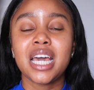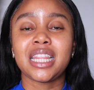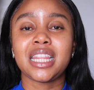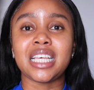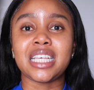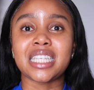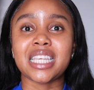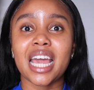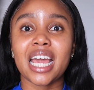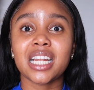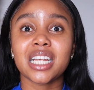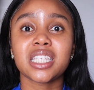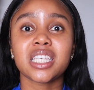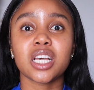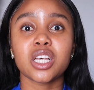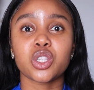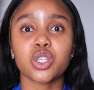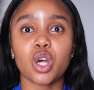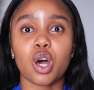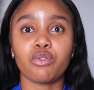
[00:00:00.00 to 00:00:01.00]
these editing
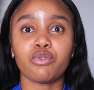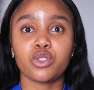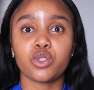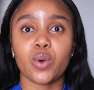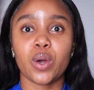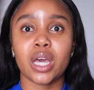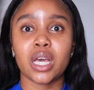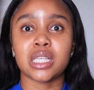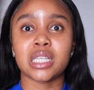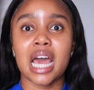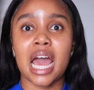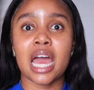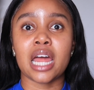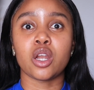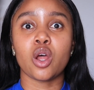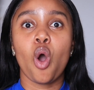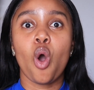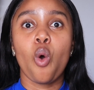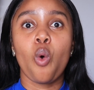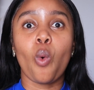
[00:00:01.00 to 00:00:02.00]
softwares, and
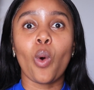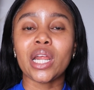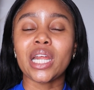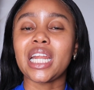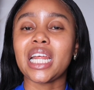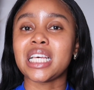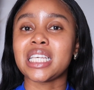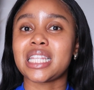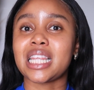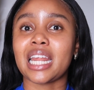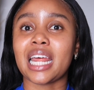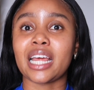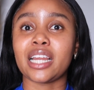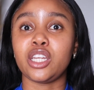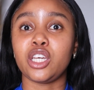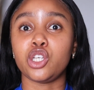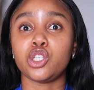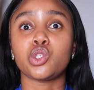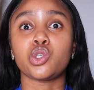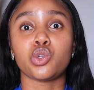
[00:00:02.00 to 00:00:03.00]
what it is that I
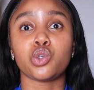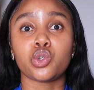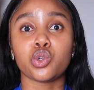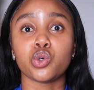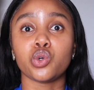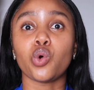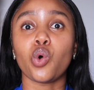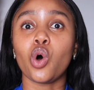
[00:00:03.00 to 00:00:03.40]
need to do,